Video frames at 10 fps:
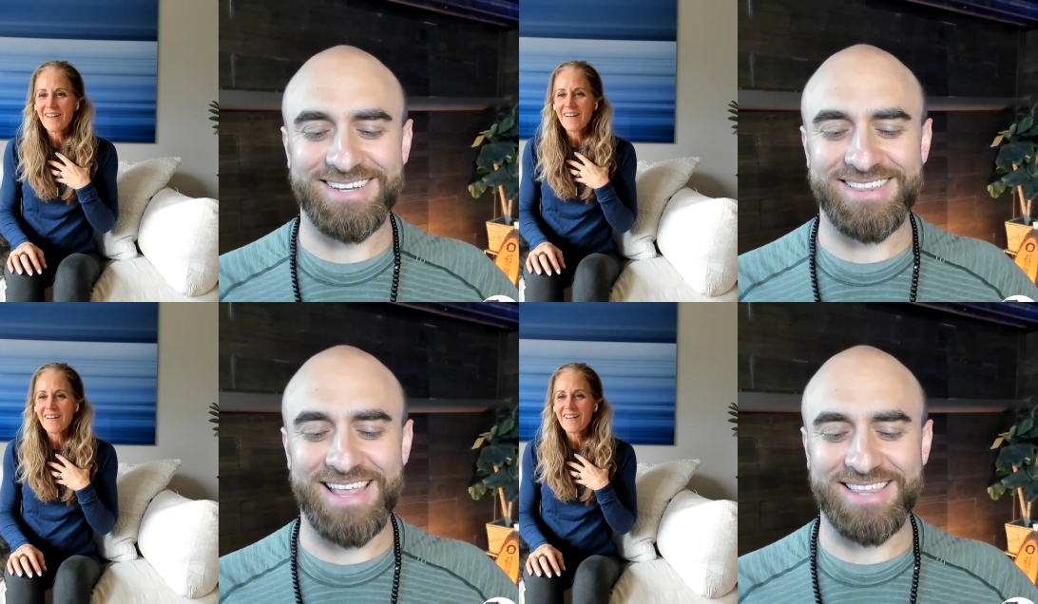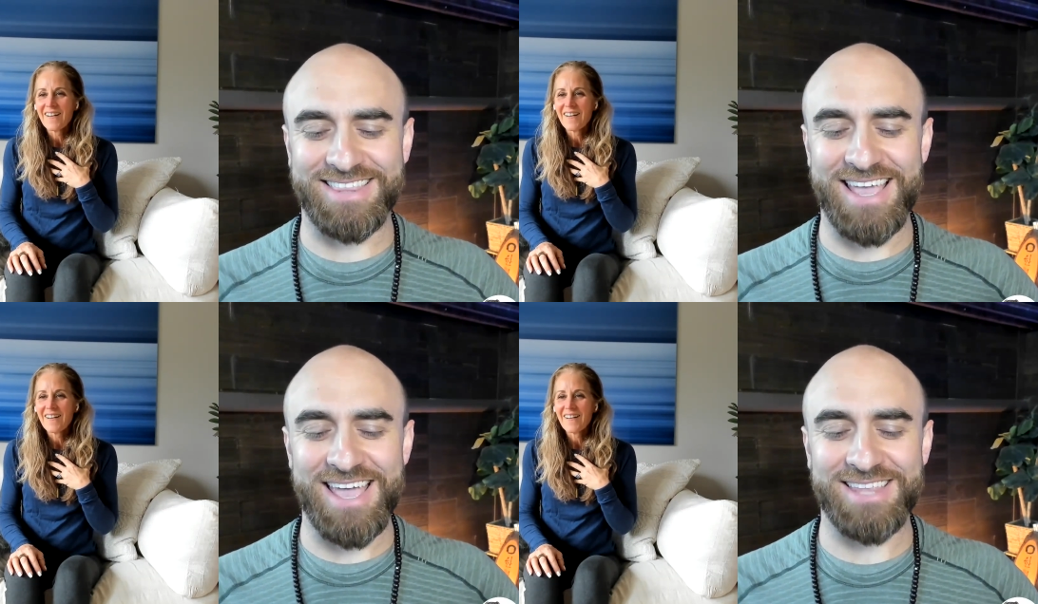Speaker 1: Like
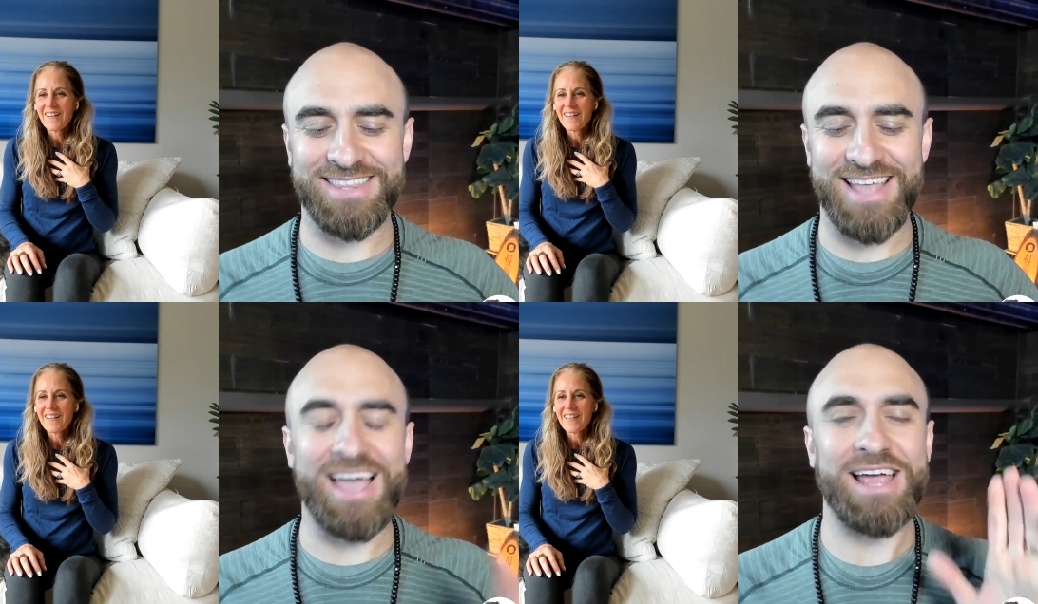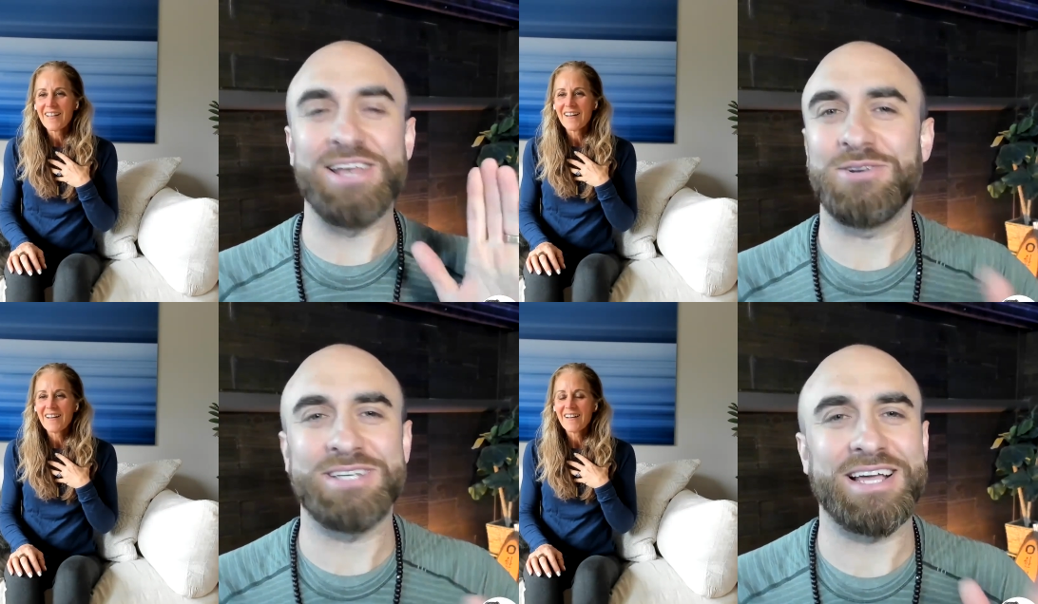they had, I know
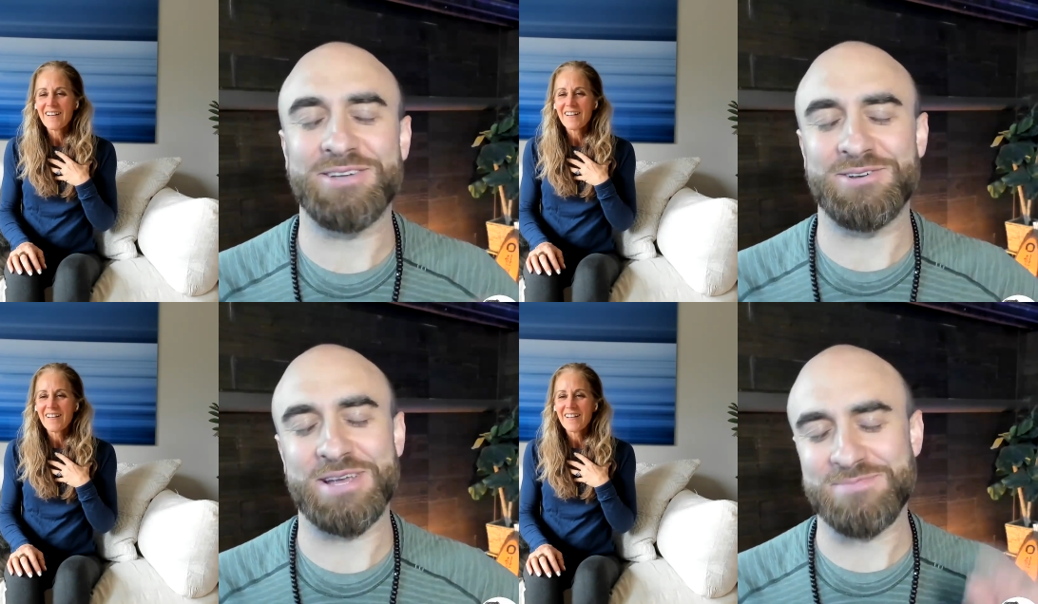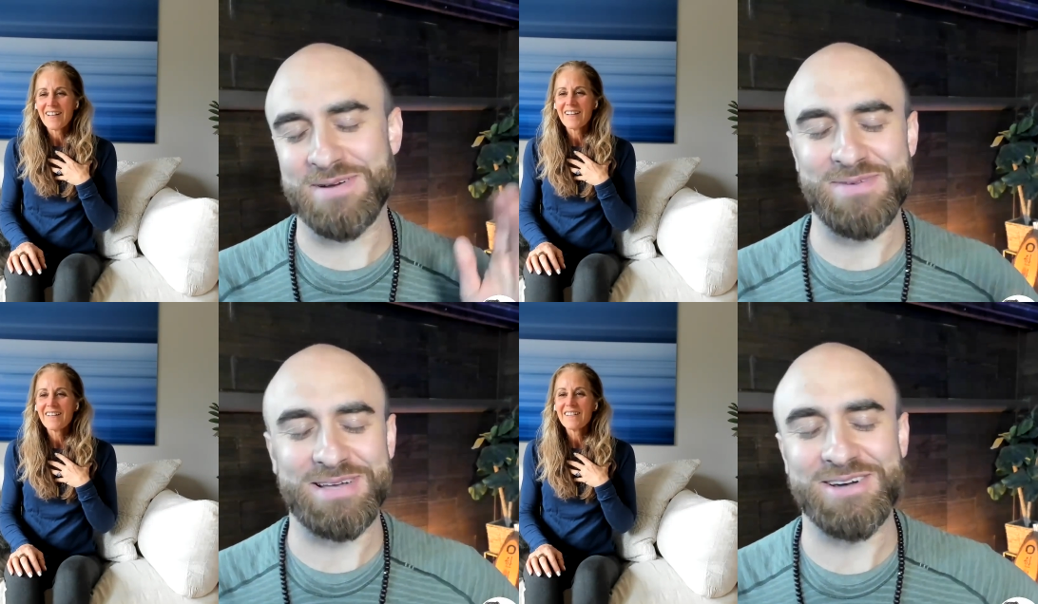exactly what you're talking about.
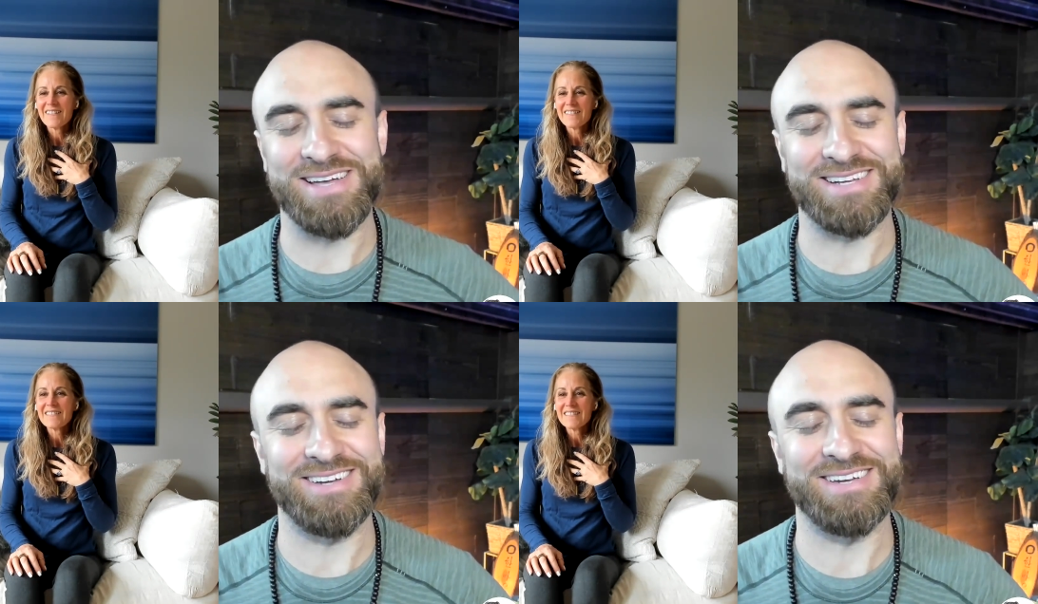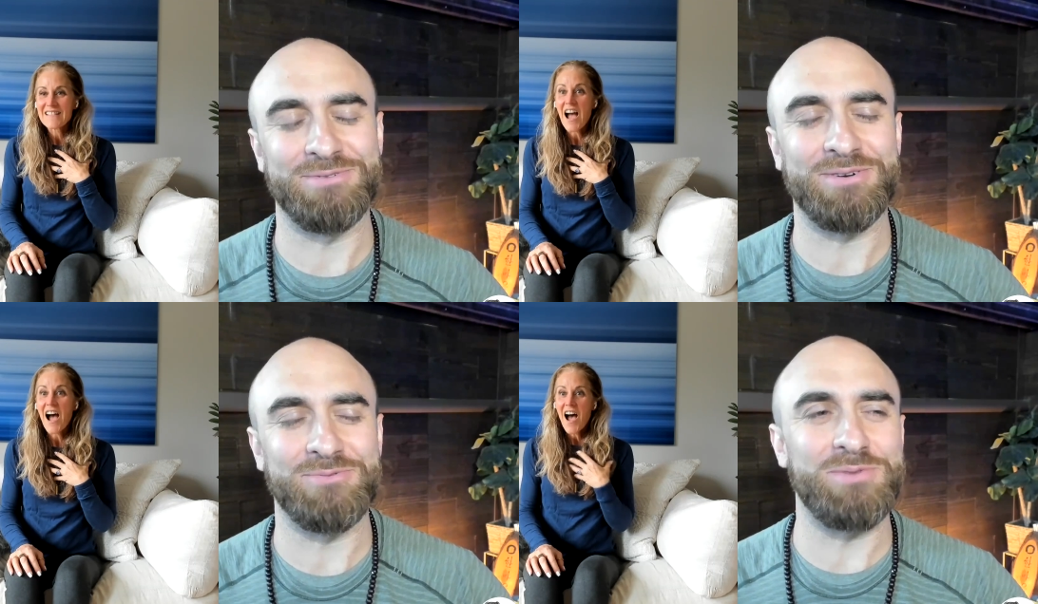But go ahead. Well,
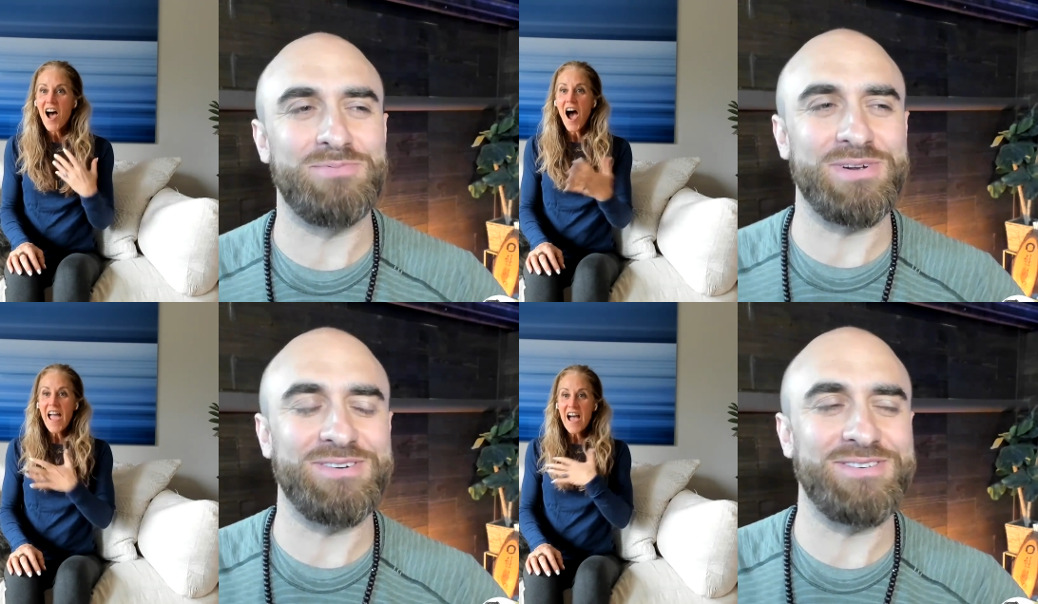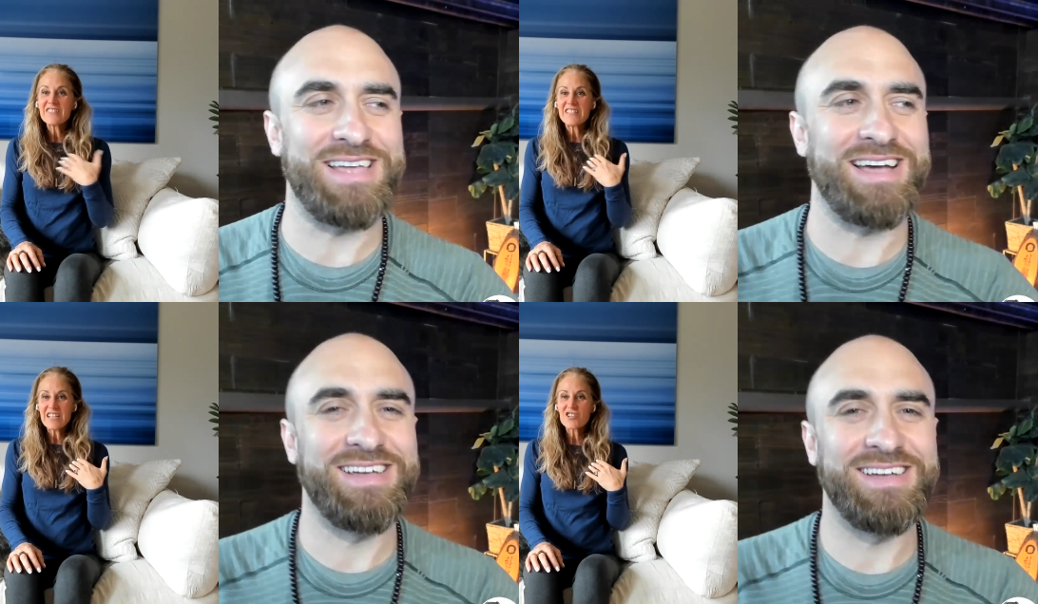
Speaker 2: yeah, I have
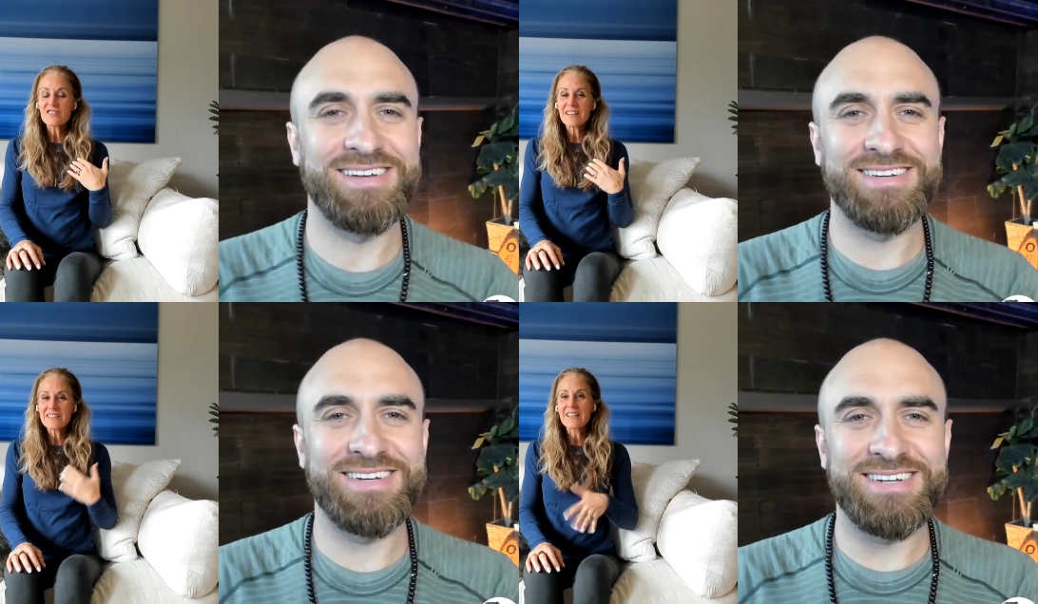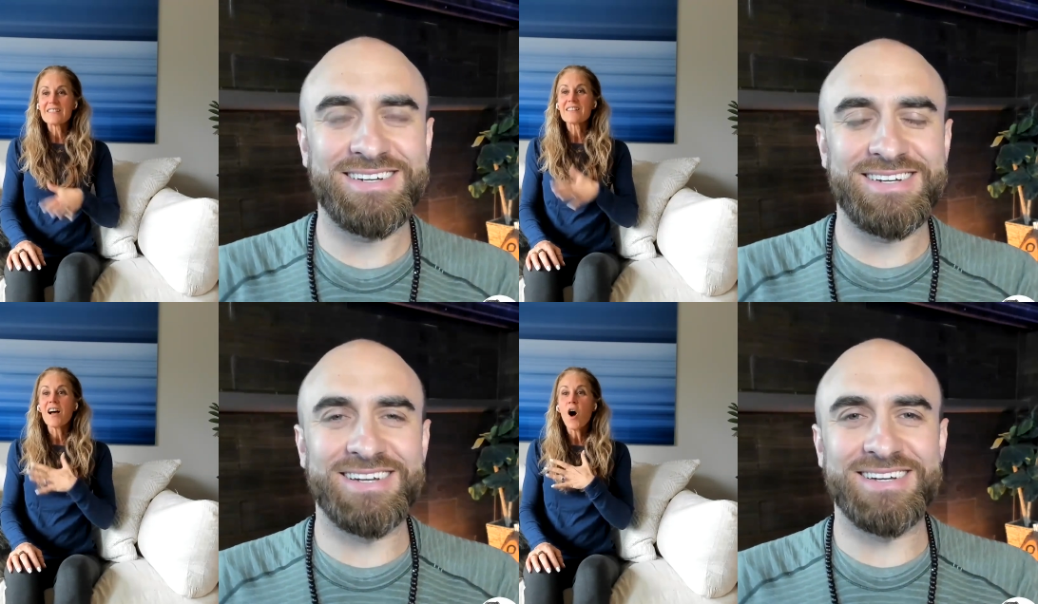a T-shirt that
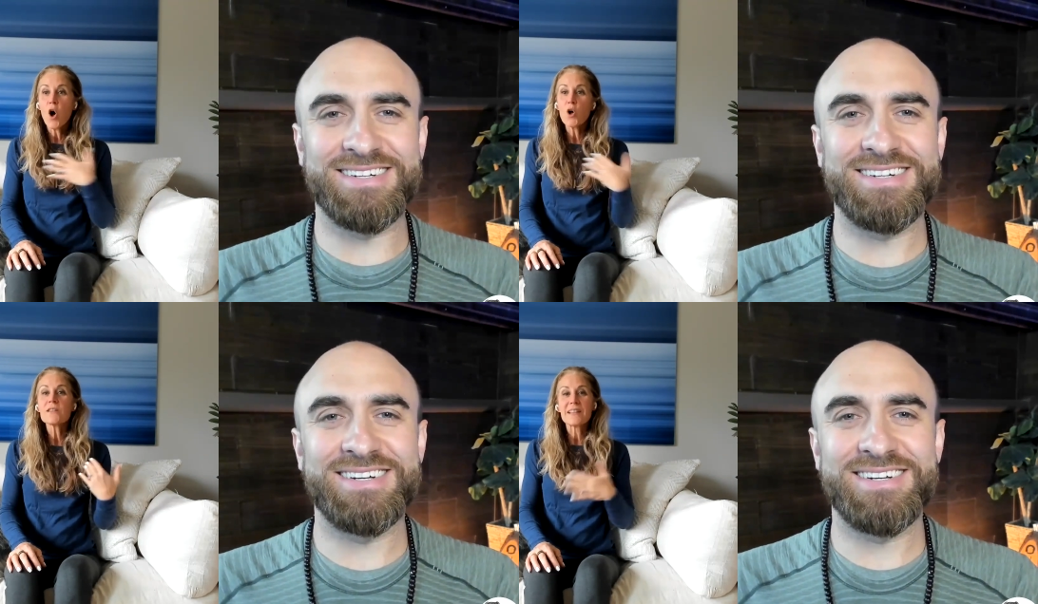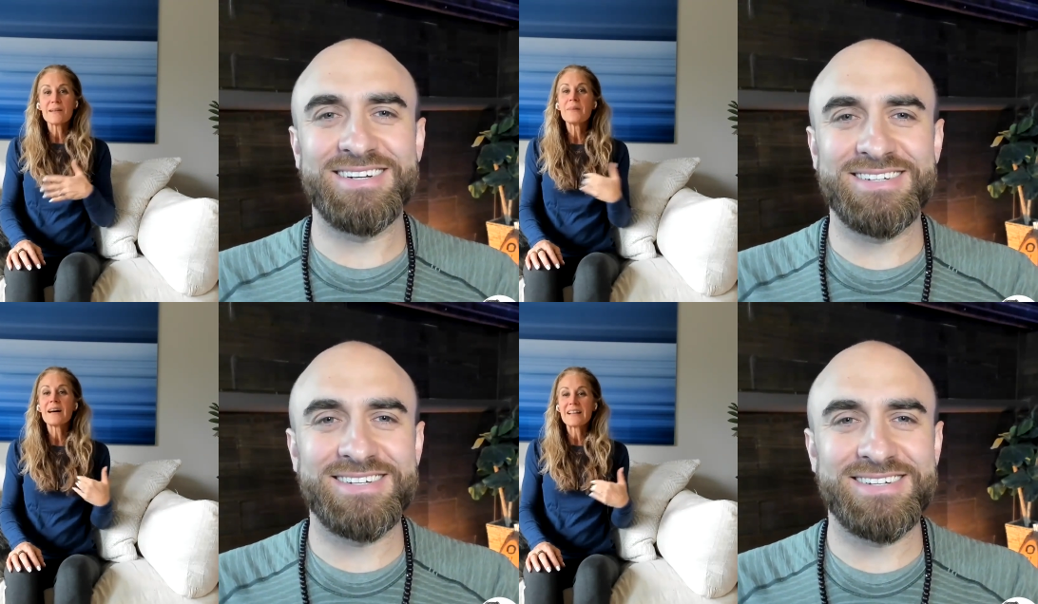says "Hold
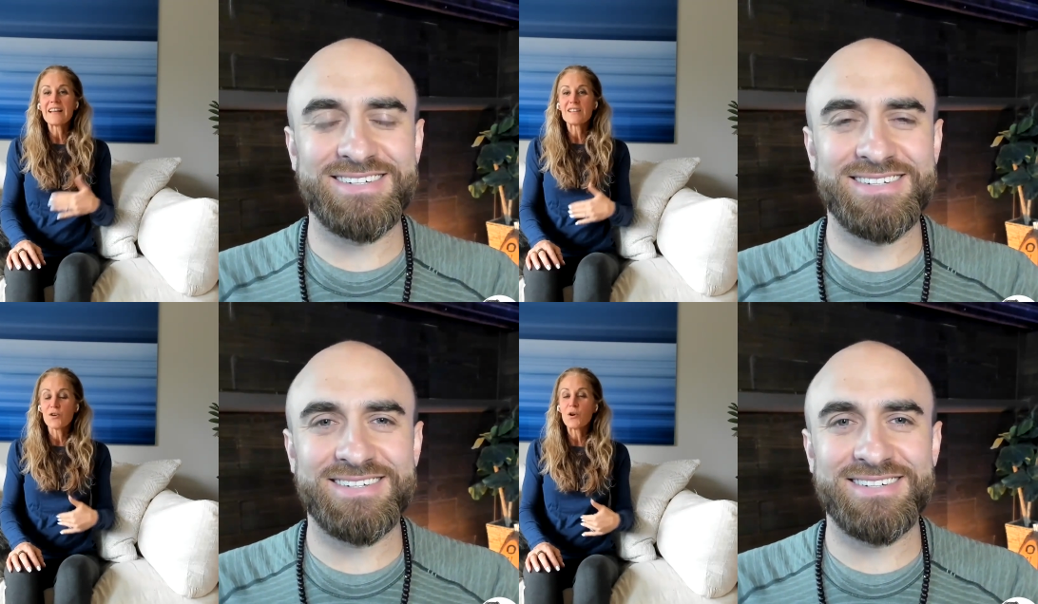somebody like you